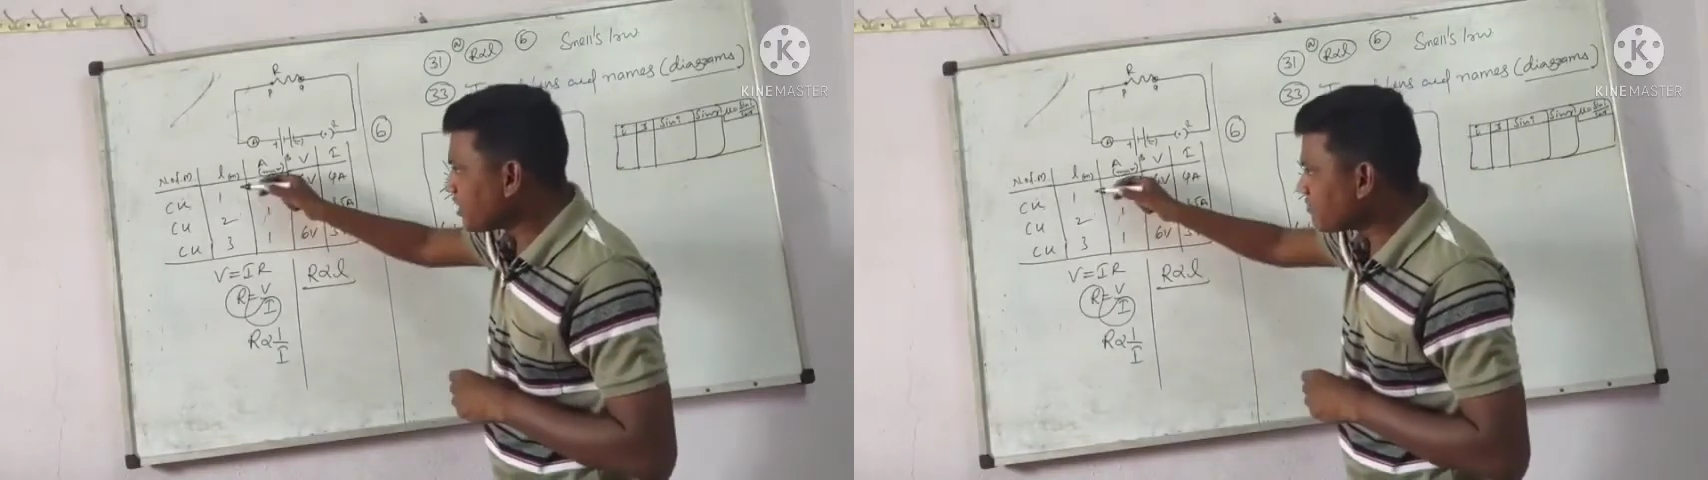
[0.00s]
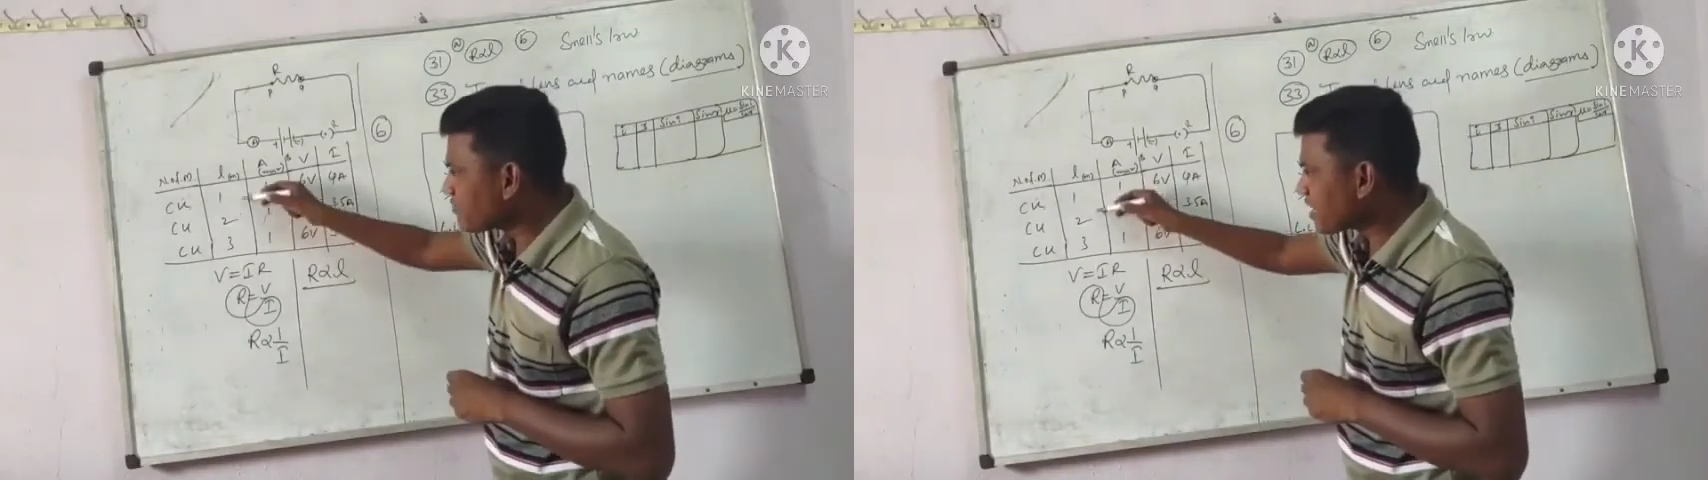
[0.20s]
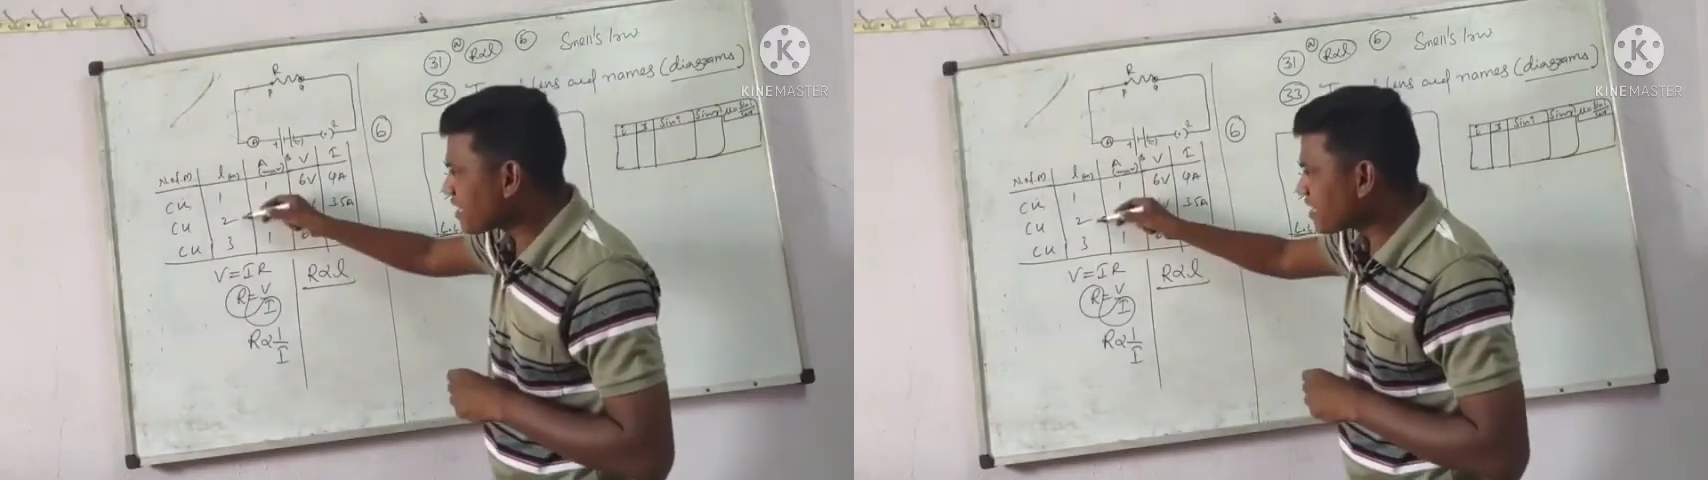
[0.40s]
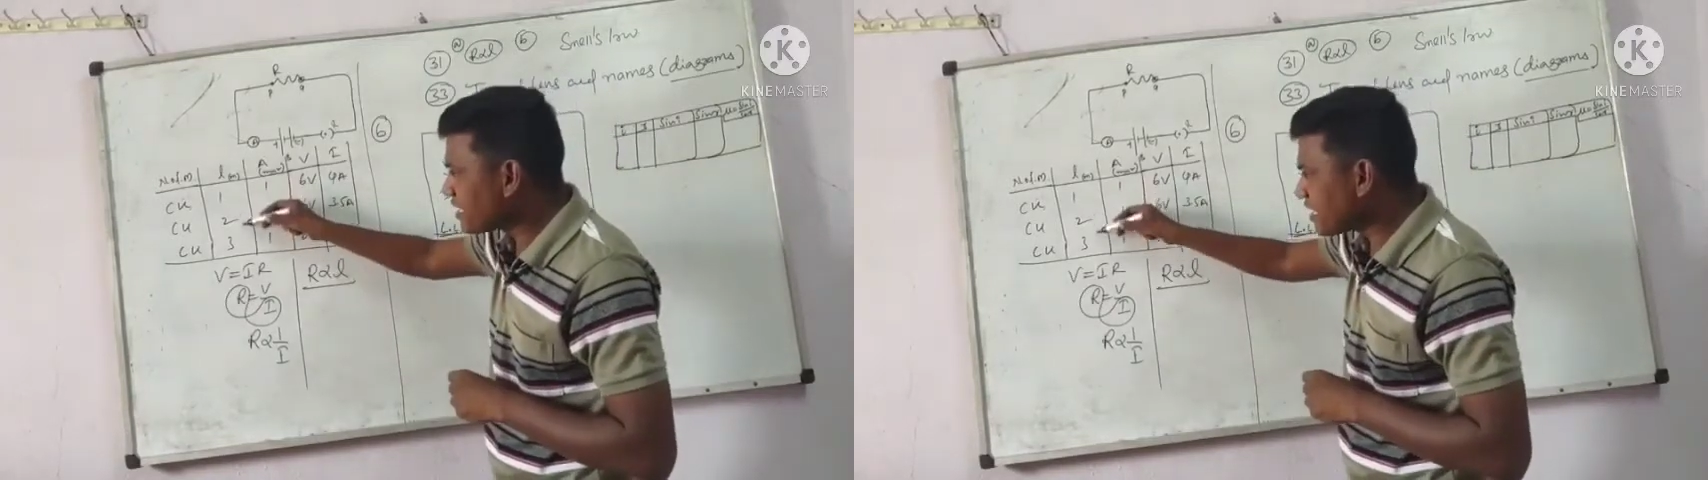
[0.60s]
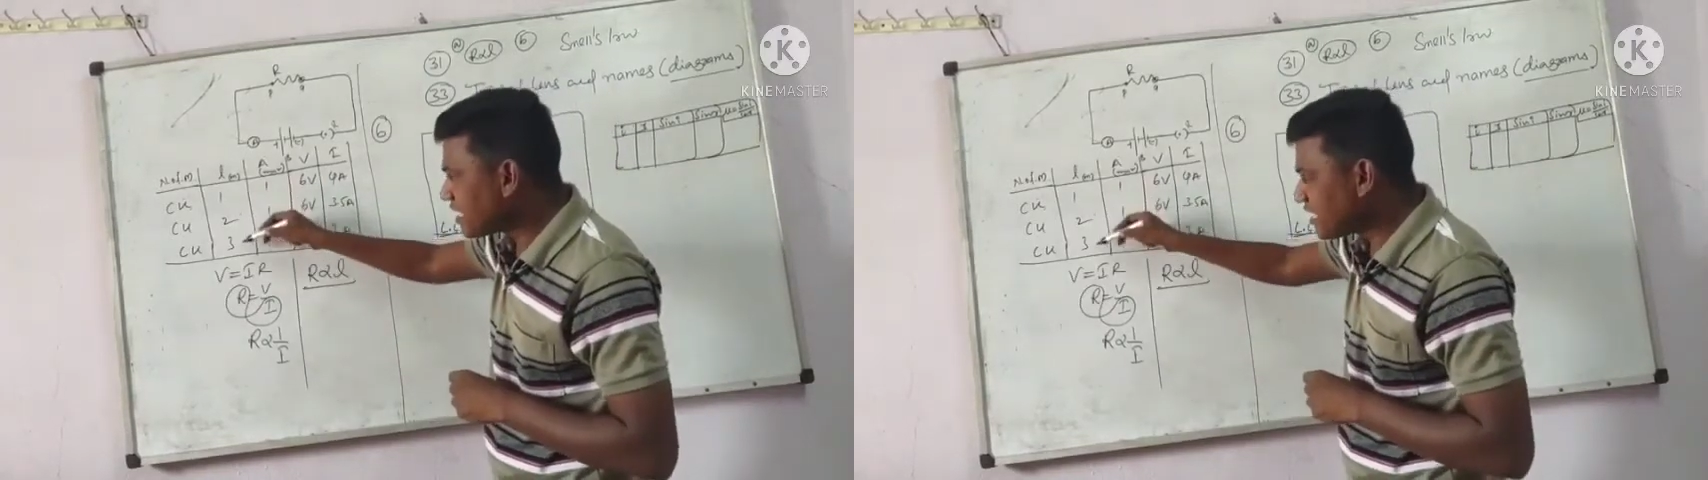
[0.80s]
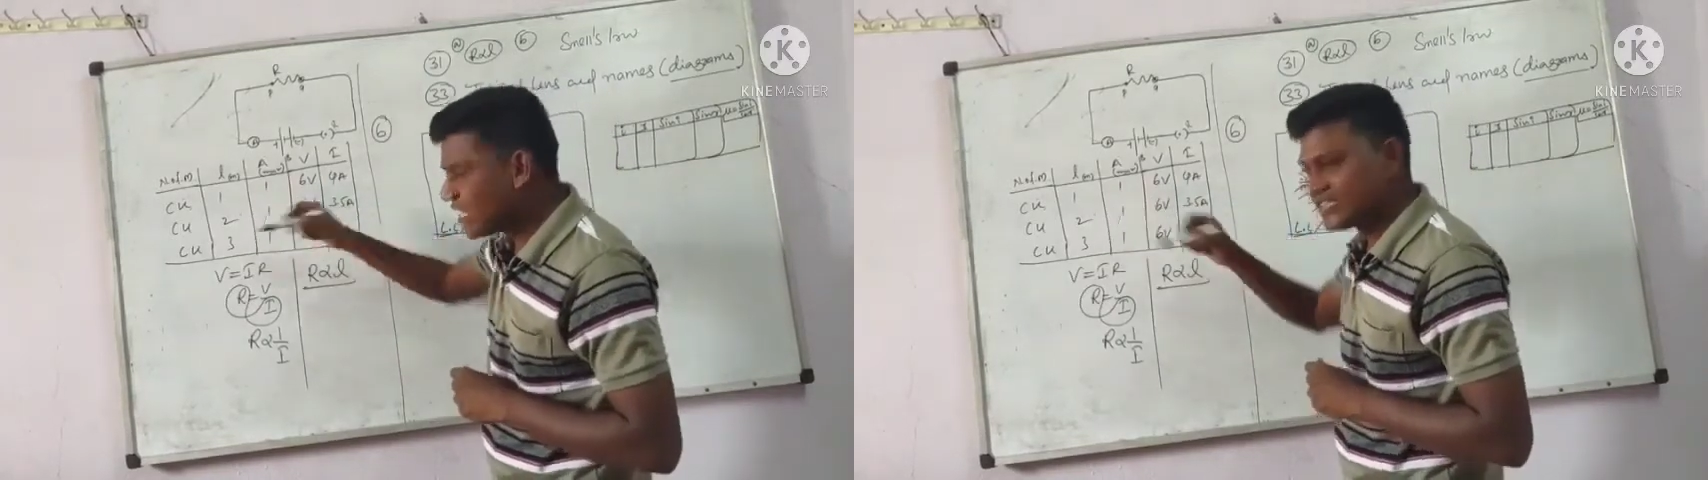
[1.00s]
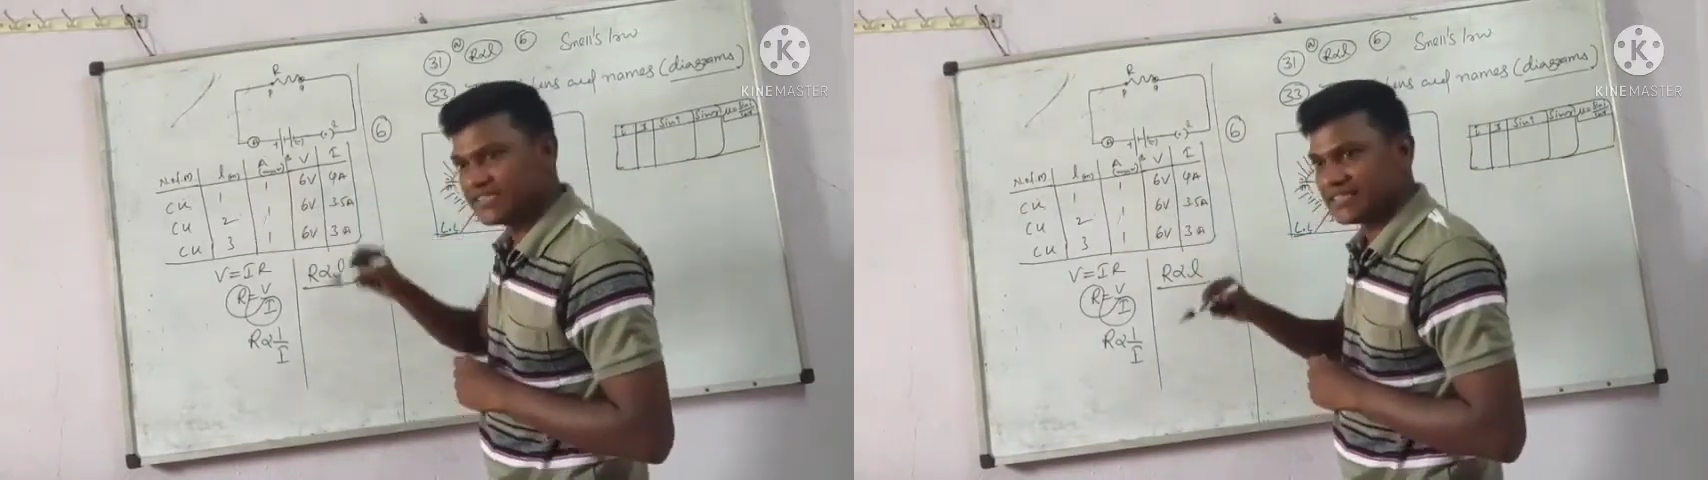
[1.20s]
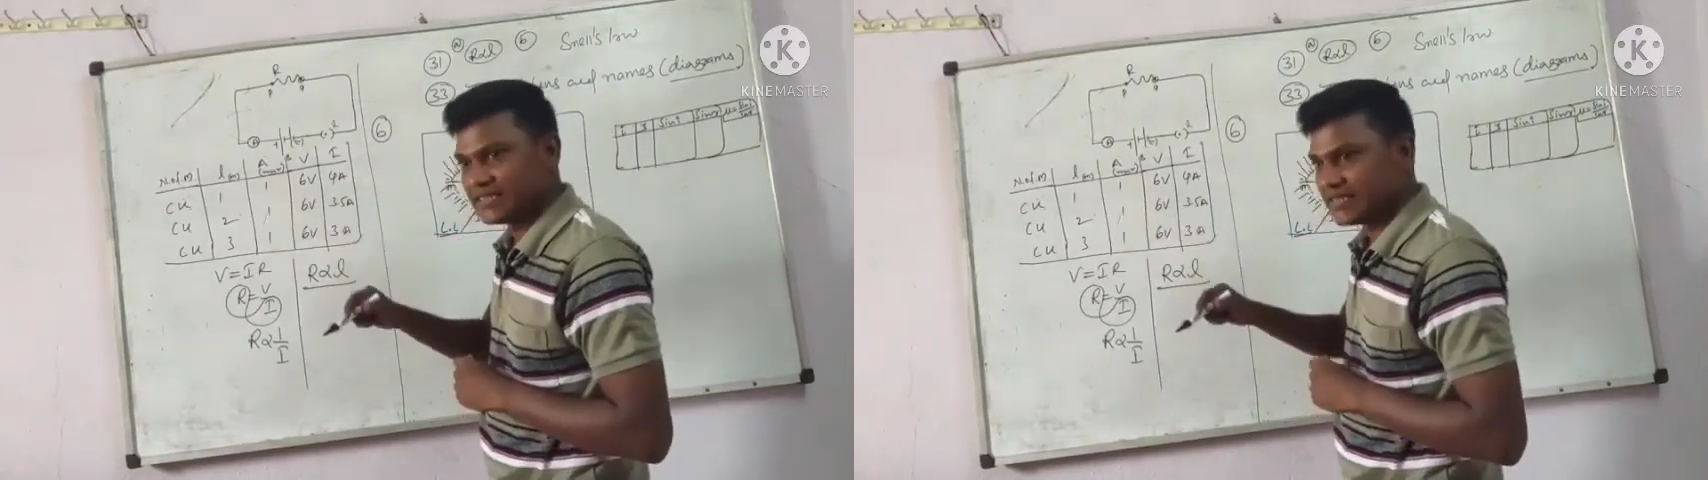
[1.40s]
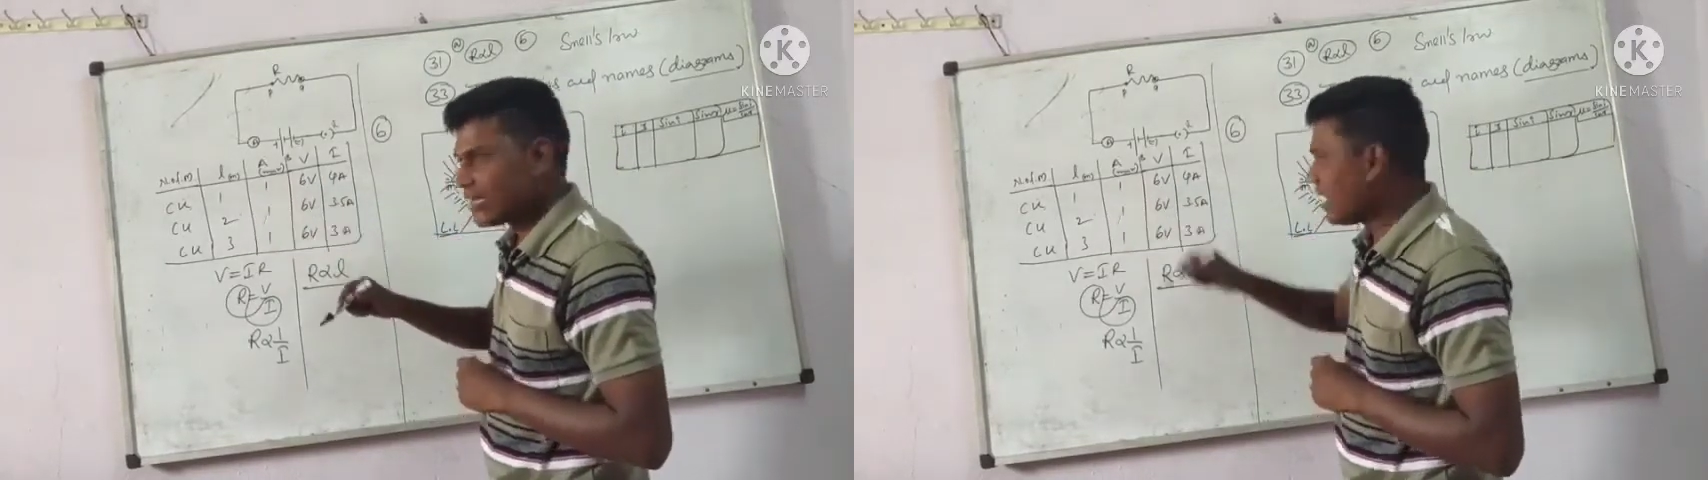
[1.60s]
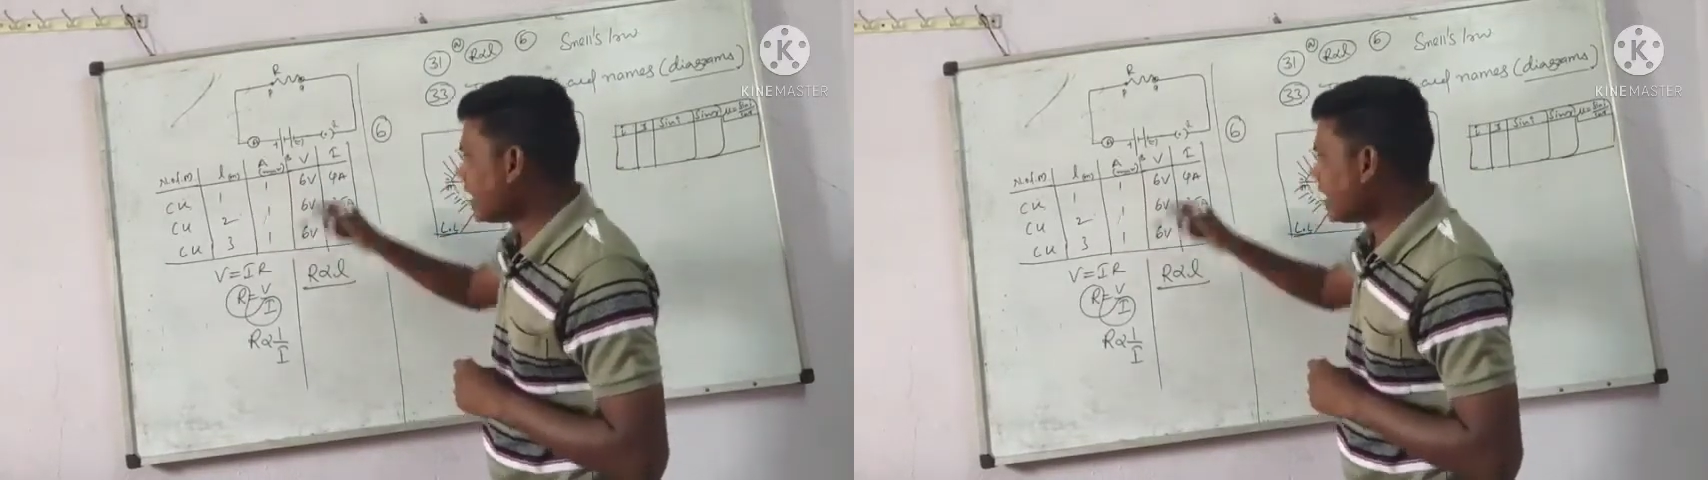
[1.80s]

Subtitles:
different in length